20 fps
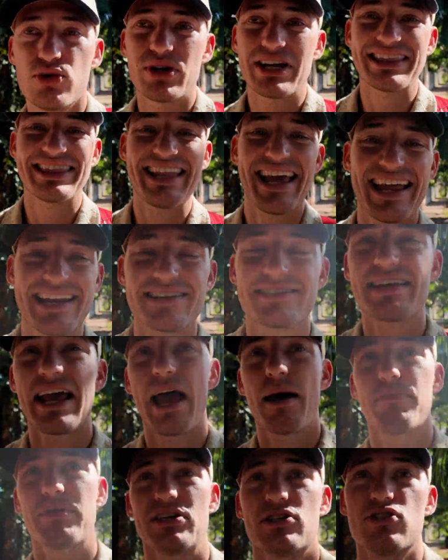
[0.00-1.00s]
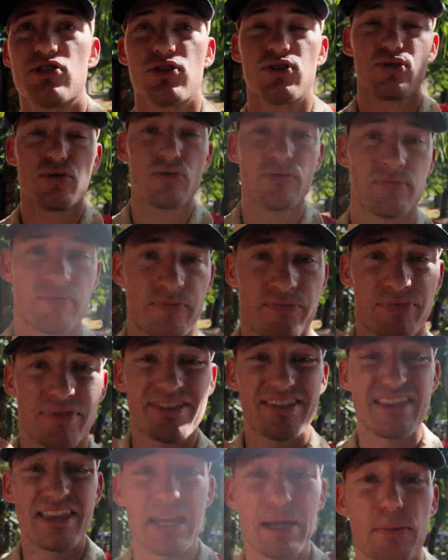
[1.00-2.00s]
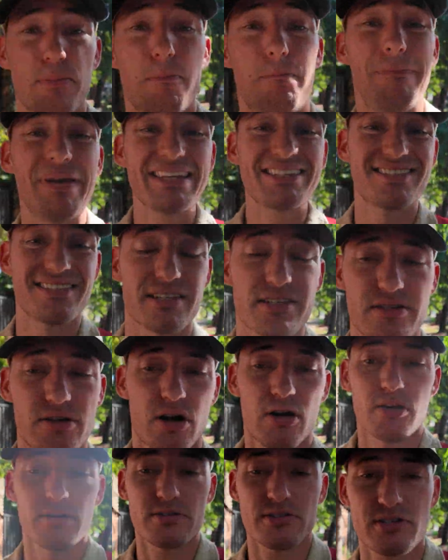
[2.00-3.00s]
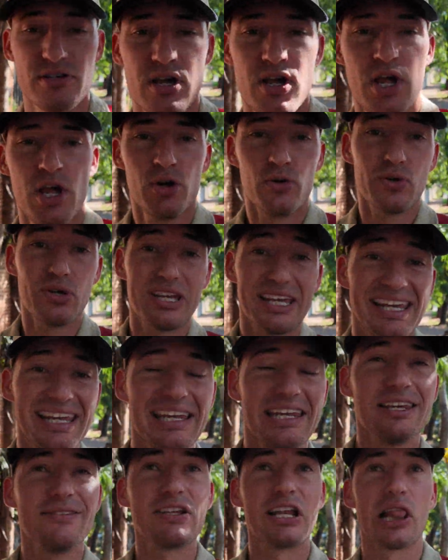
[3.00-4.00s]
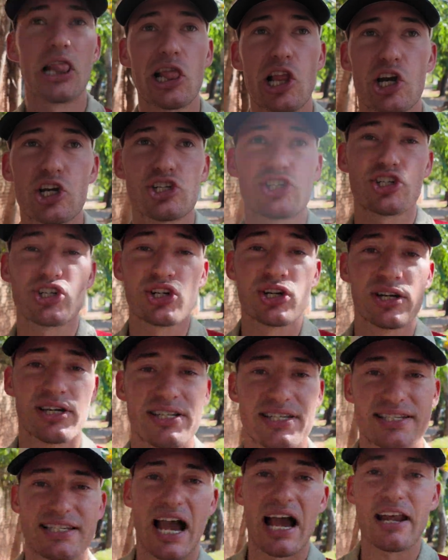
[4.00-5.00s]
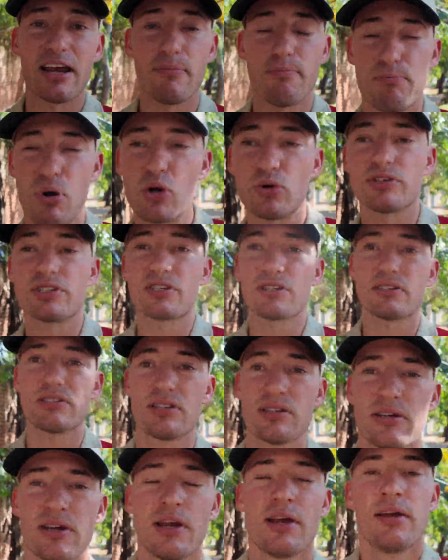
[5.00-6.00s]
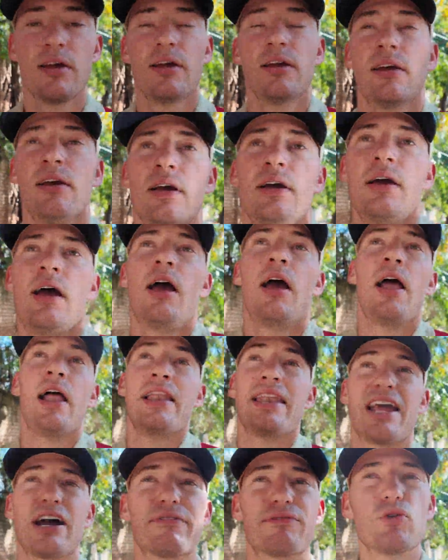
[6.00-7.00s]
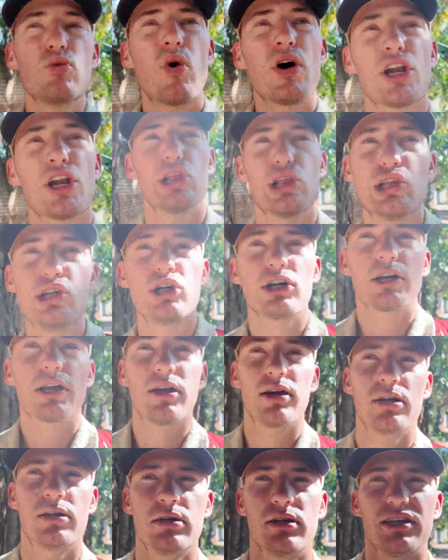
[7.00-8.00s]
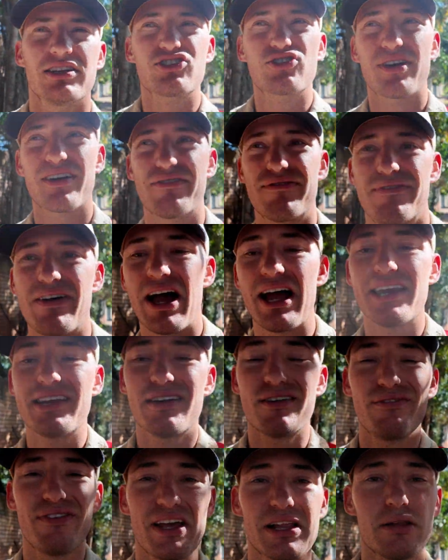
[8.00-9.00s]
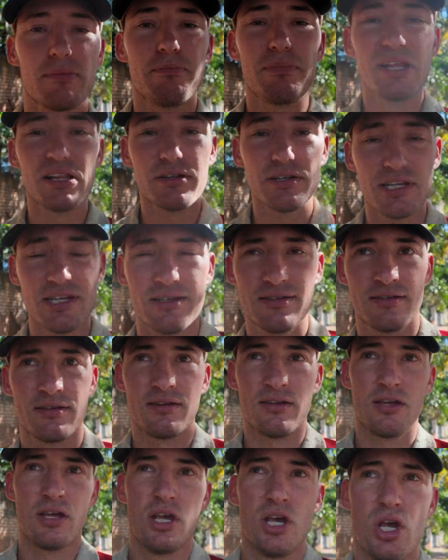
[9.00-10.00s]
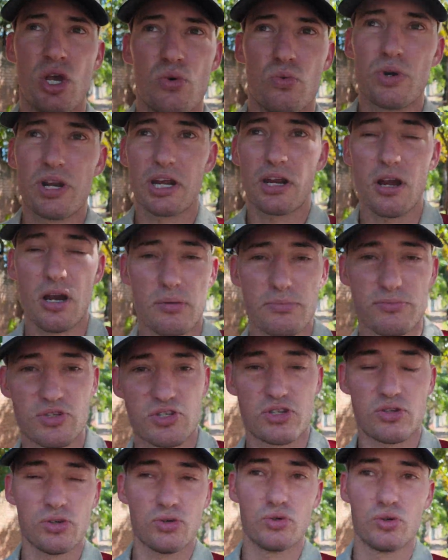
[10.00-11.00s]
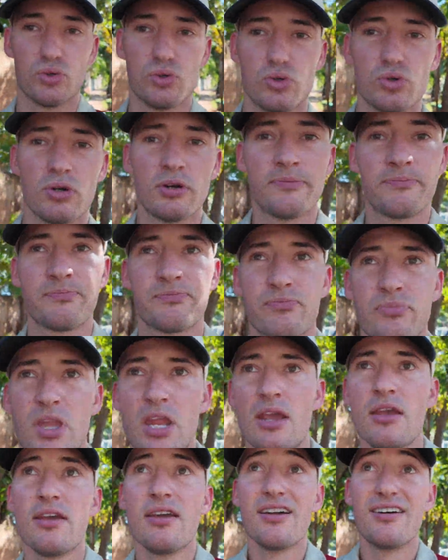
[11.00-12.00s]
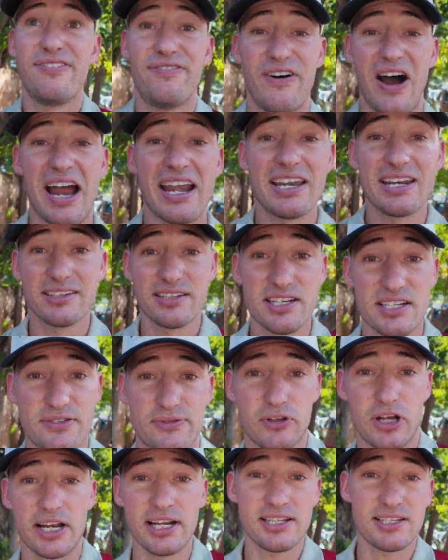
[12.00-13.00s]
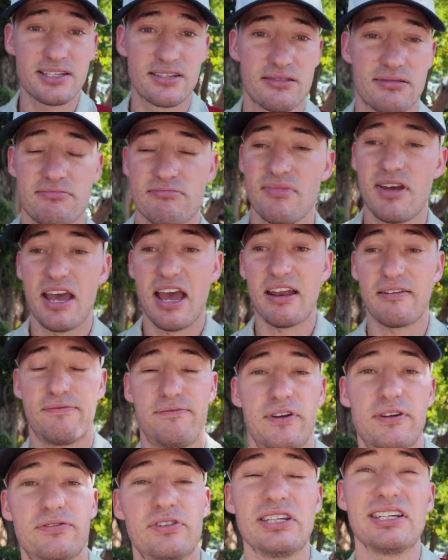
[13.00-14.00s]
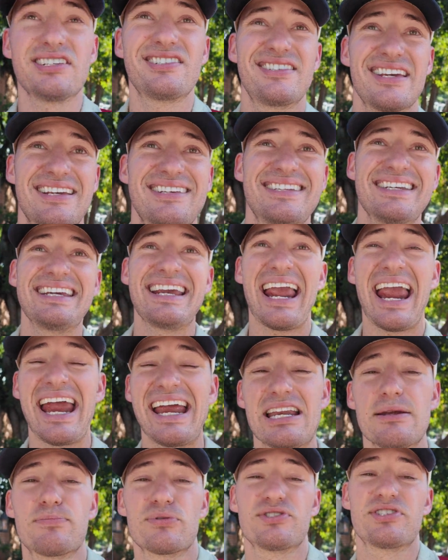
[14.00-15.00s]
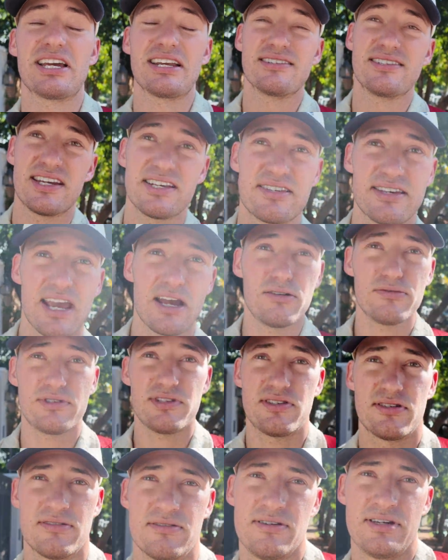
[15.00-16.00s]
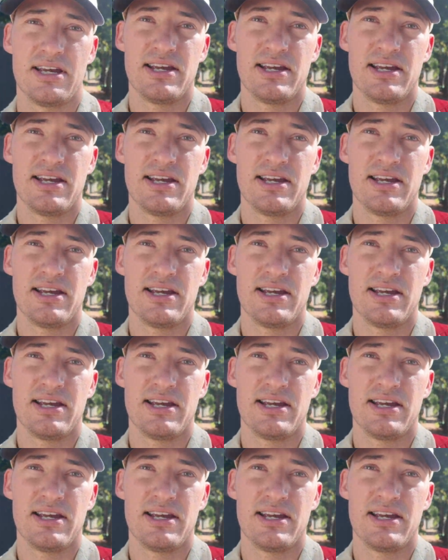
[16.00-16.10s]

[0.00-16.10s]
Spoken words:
you can then tap into the business cards where you can get even larger sign-up bonuses. Now, if you to look and try to find availability when it comes to finding these flights at 50, 60, 80% discounts,